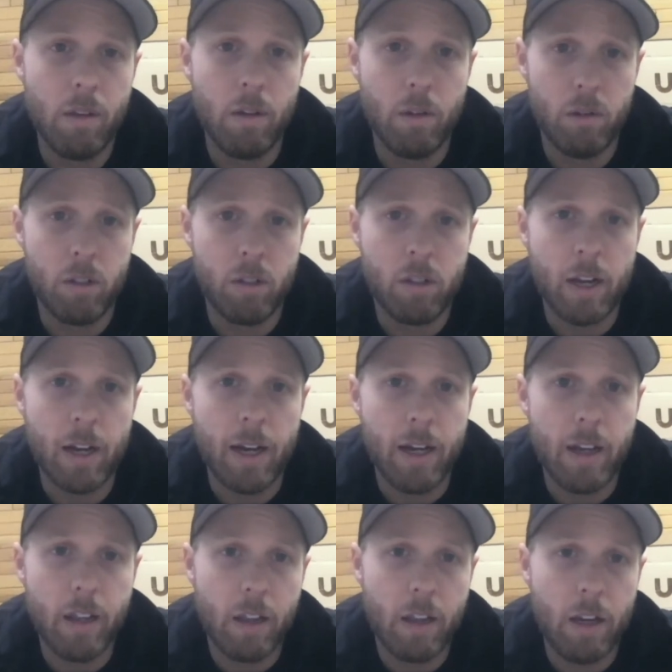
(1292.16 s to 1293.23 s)

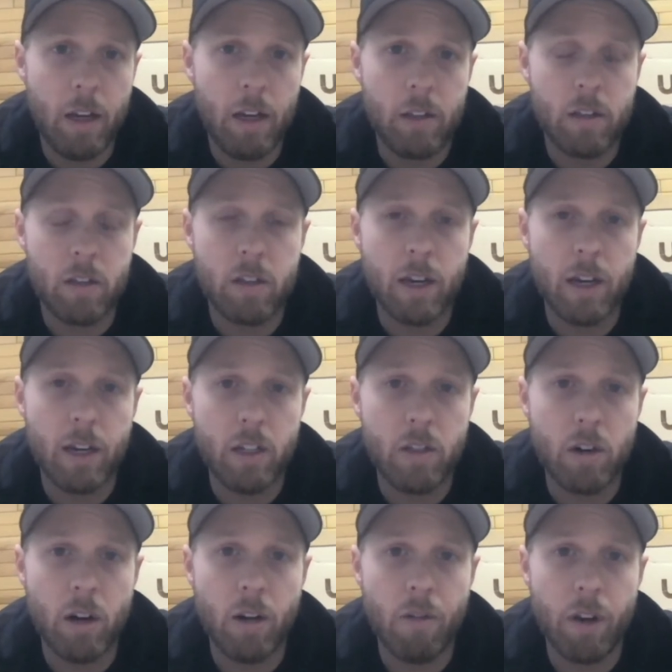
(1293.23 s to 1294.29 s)
society, the Canadian society,
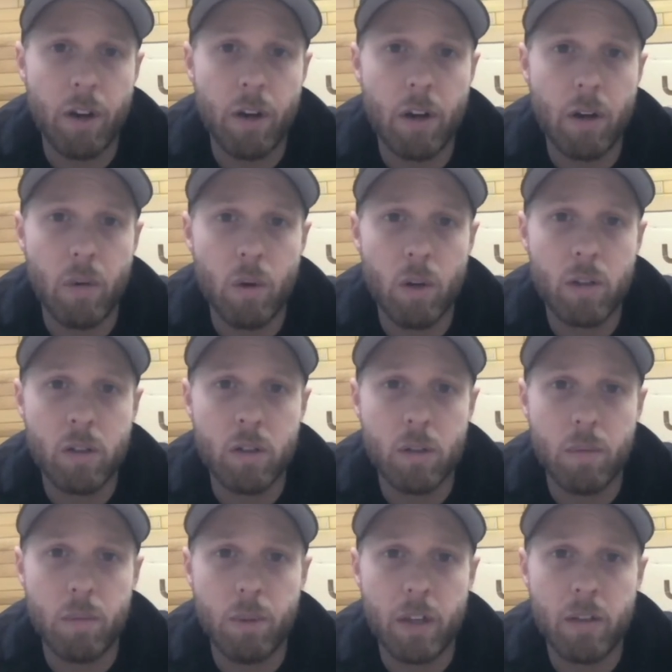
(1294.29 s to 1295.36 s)
trying to figure out what's
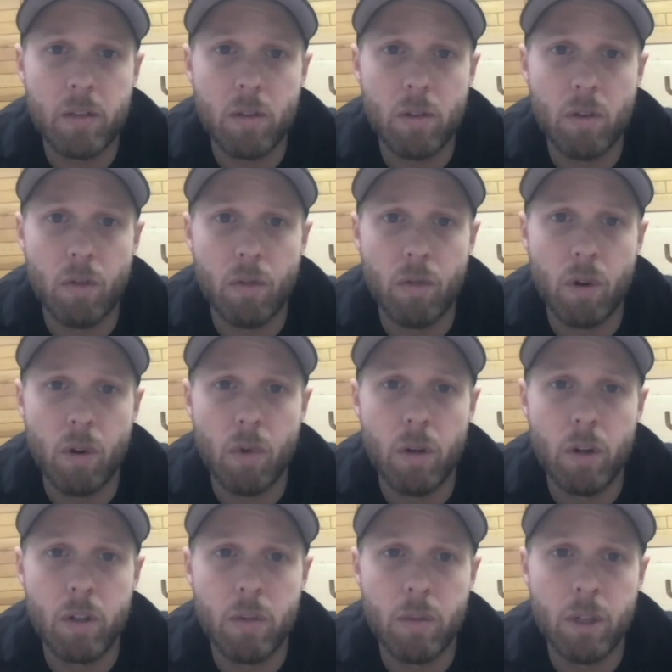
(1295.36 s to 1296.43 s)
the best course
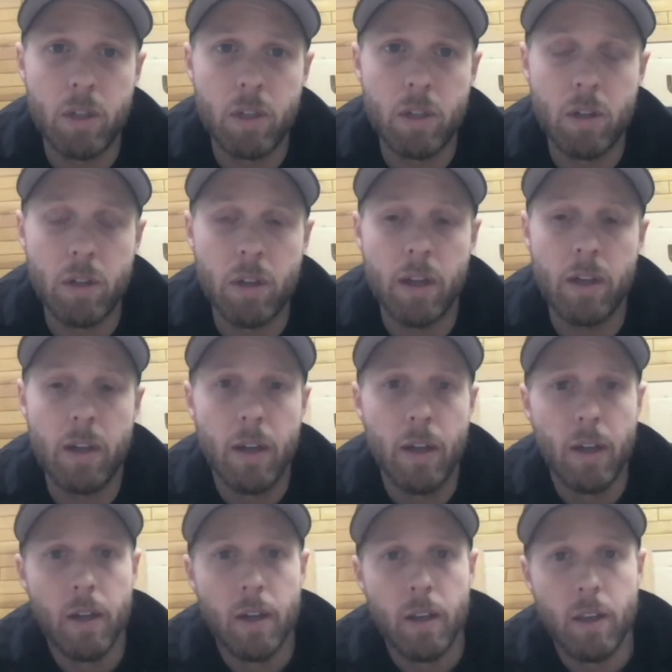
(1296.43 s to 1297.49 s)
forward to make sure that
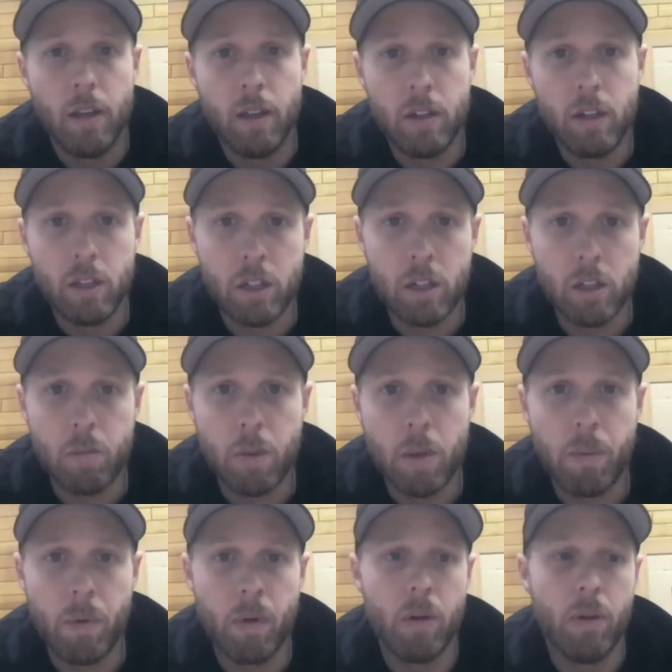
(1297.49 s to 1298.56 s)
the Indigenous
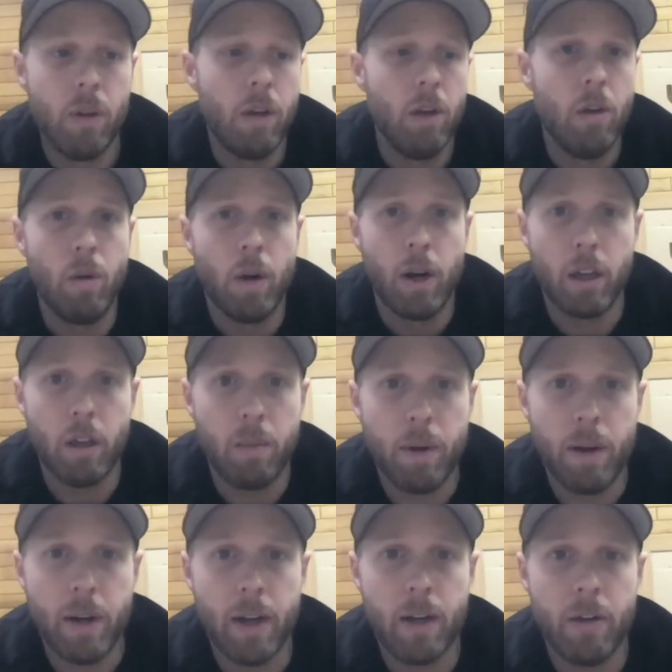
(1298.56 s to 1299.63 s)
people who
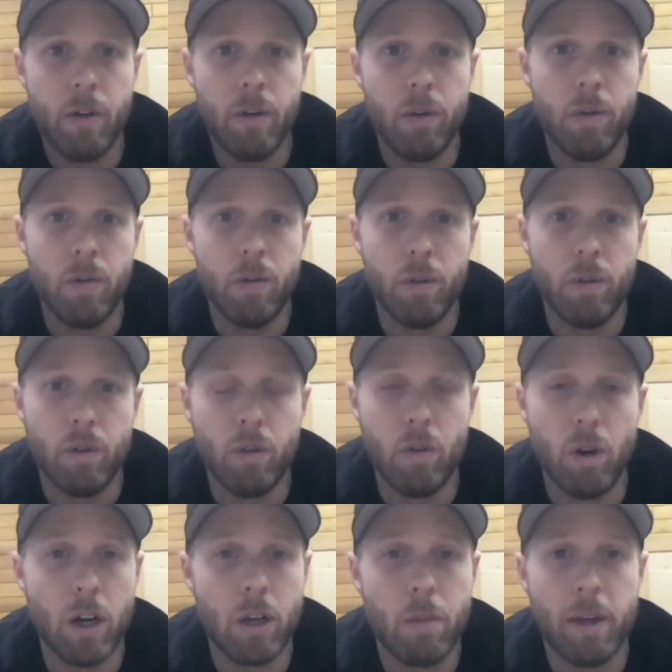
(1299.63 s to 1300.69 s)
occupied
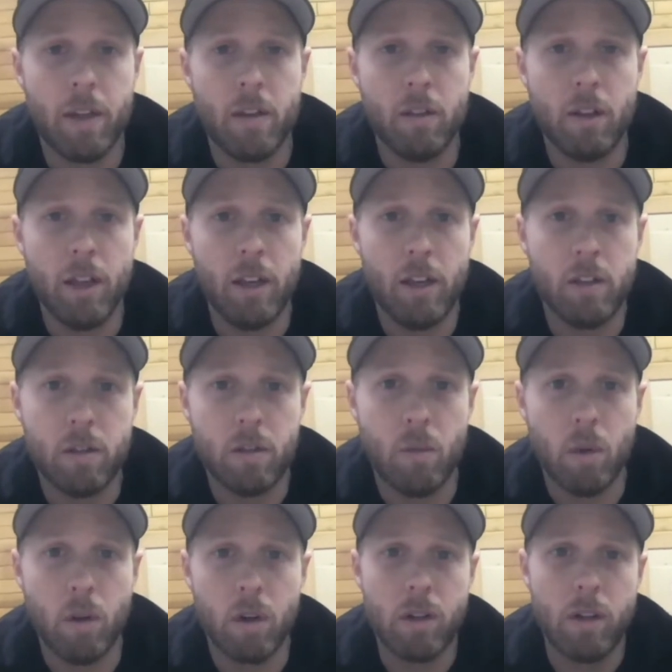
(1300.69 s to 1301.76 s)
these lands,
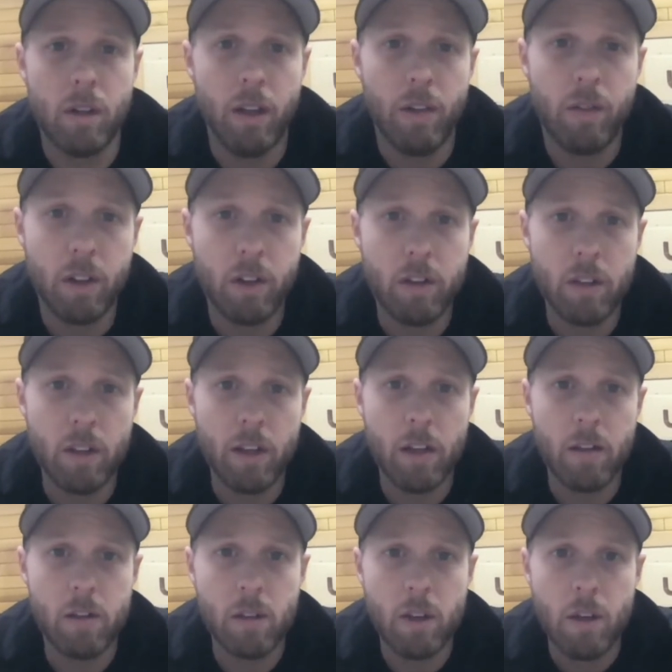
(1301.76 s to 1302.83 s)
worked and lived on these
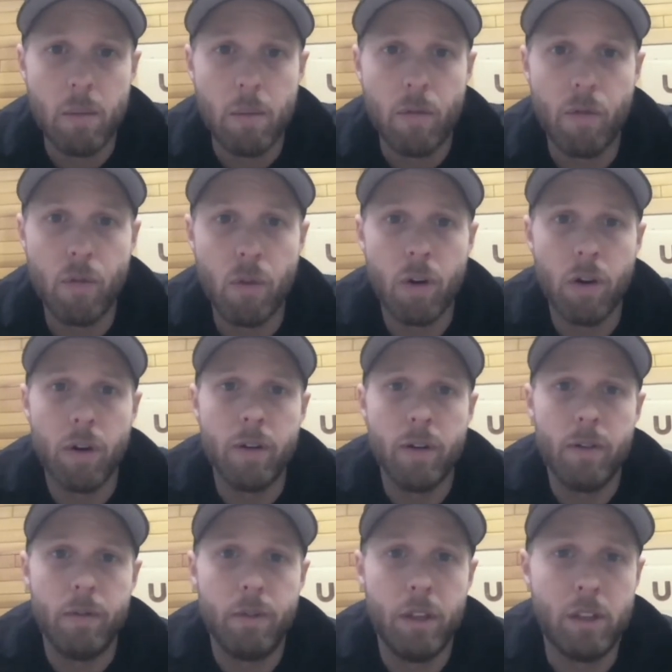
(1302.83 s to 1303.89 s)
lands
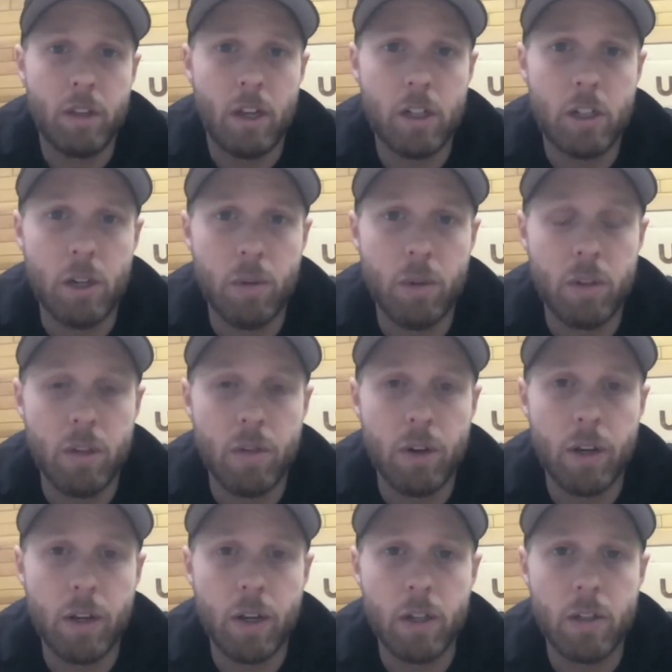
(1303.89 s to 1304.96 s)
before this country was even a
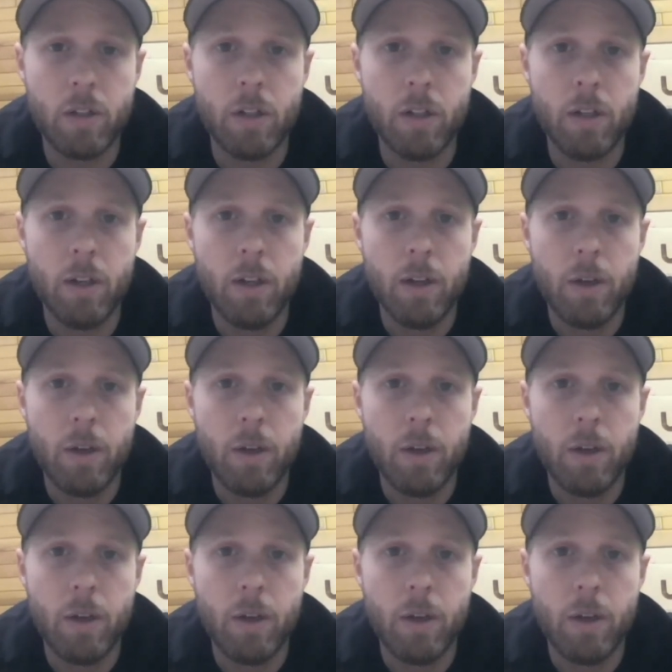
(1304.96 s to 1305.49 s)
country,